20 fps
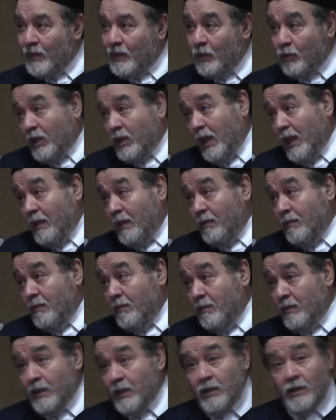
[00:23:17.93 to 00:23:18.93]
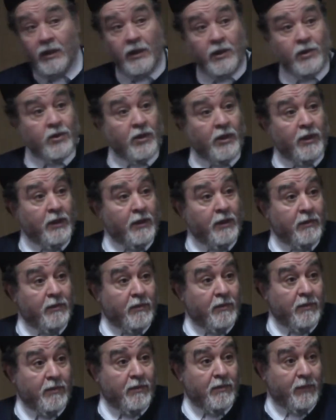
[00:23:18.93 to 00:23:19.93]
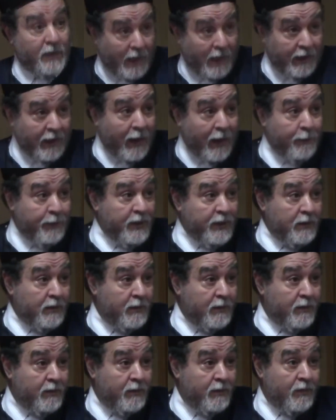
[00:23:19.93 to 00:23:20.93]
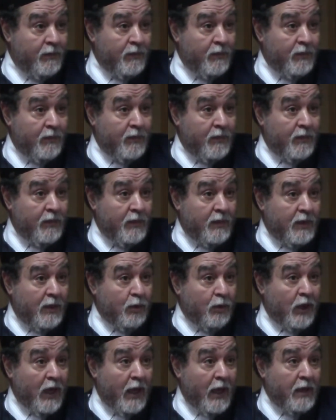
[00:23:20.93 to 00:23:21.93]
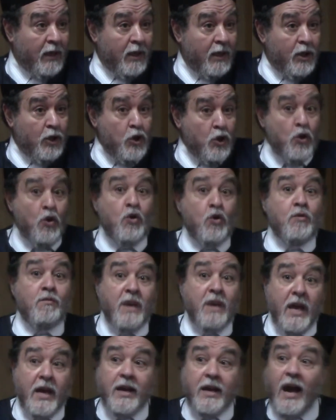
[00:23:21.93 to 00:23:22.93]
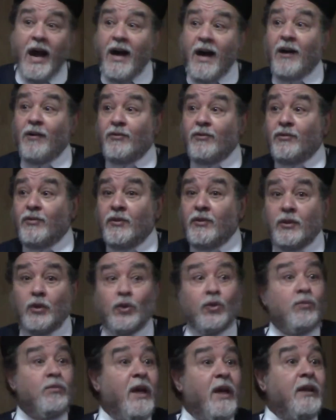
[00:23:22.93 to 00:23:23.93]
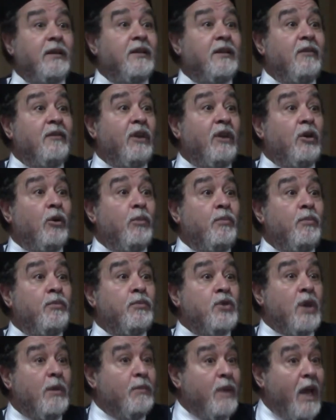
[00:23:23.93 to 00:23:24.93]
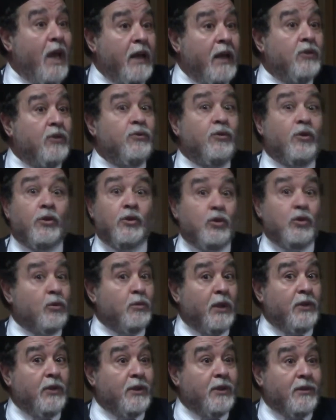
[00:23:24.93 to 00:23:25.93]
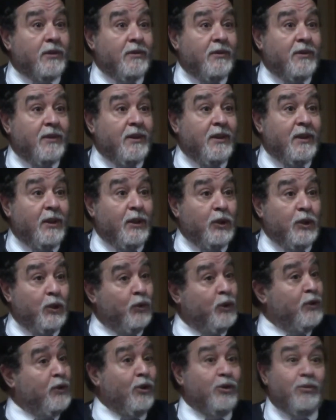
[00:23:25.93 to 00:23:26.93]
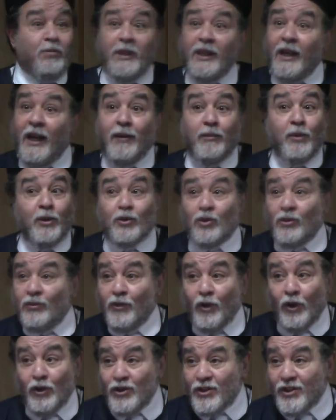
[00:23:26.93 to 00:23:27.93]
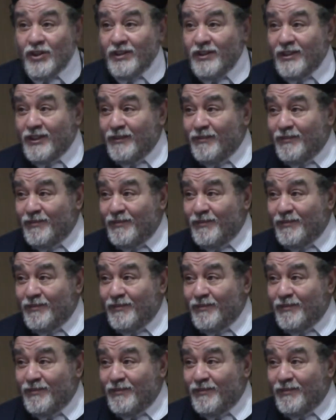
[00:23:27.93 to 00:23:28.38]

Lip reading: Okay? Very easily. Can happen. Okay? You may develop some hate for your mother. You will not be able to voice it.